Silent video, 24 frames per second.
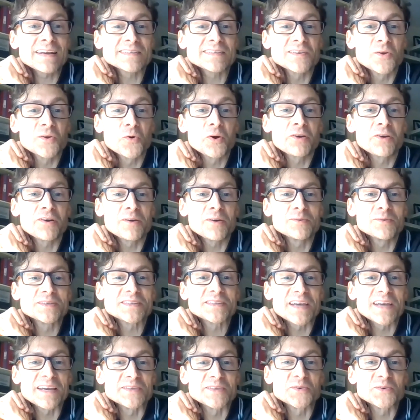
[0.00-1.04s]
as a lawyer, I would
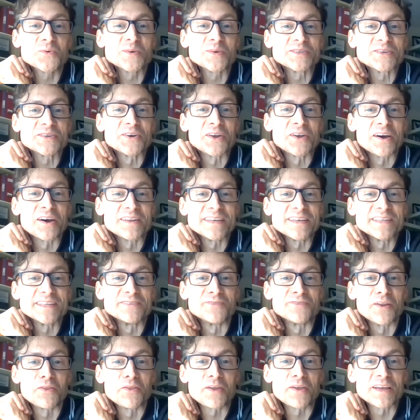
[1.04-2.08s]
say it's always a good idea to
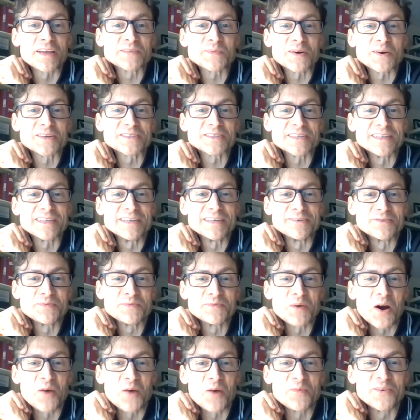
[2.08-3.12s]
run things past your legal
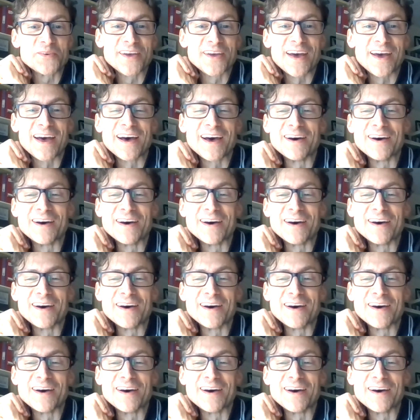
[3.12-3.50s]
department.